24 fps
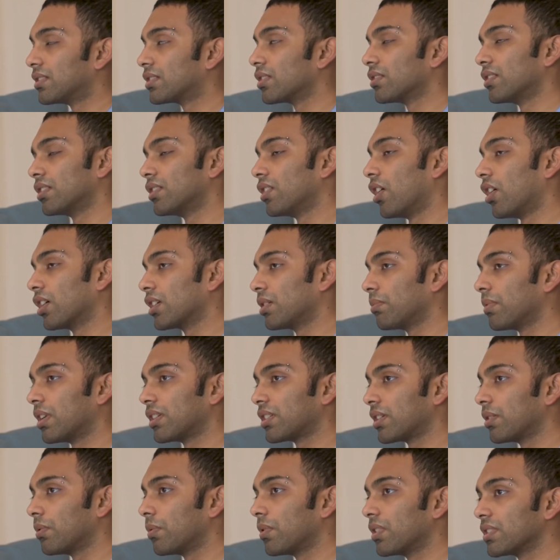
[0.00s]
so the
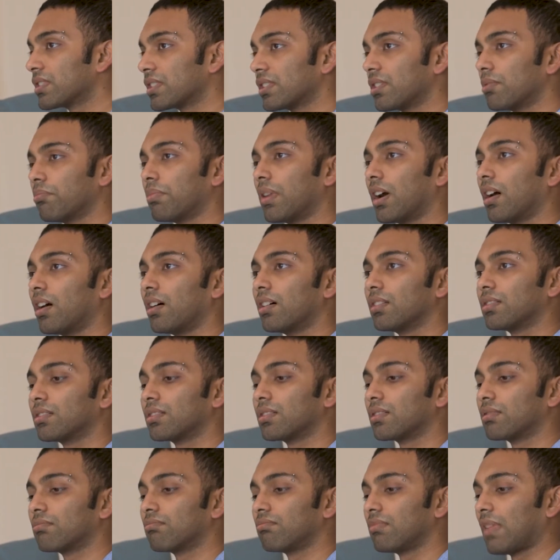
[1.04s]
documentary wasn't
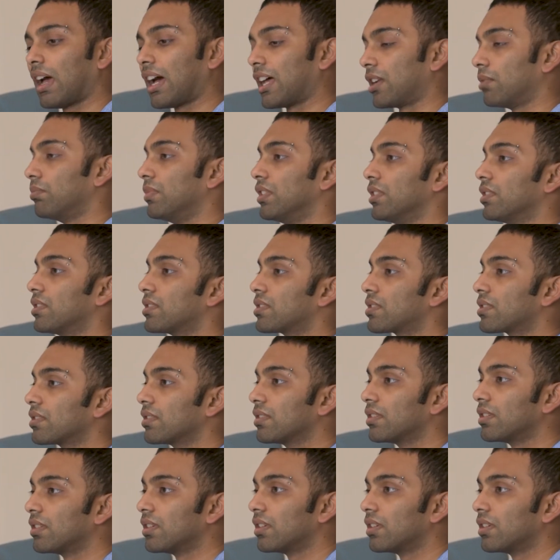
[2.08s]
about animals.